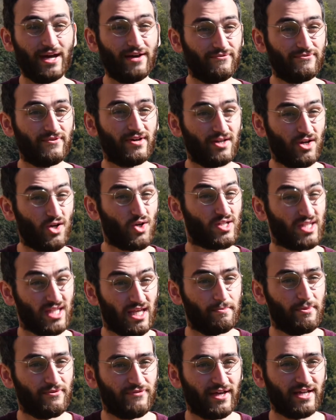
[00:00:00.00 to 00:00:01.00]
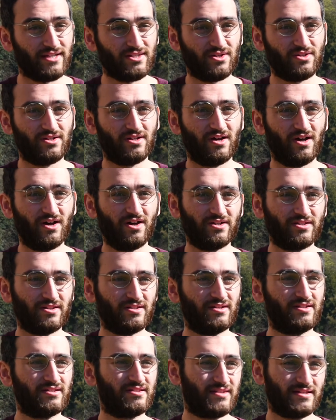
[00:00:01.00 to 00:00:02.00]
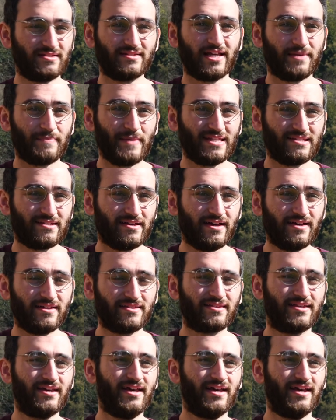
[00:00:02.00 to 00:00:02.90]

have a long-term effect on, on things like mental health.